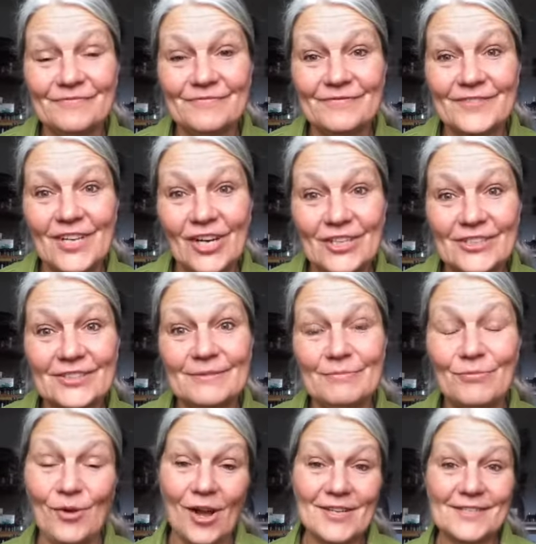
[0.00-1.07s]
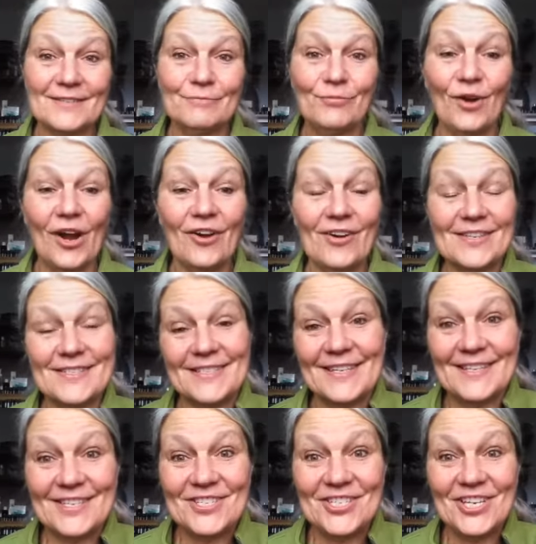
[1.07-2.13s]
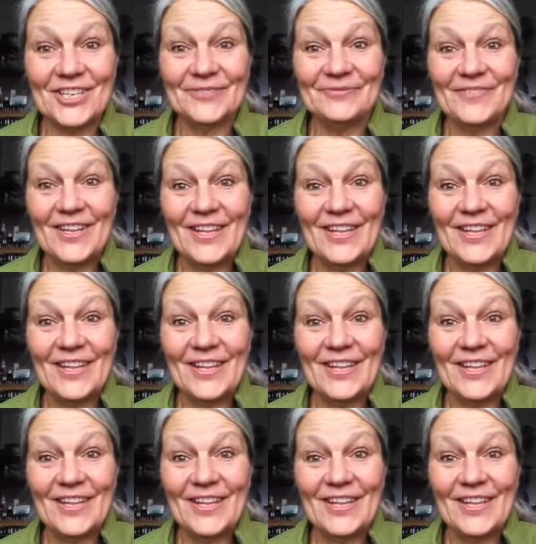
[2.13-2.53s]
garden progress this year.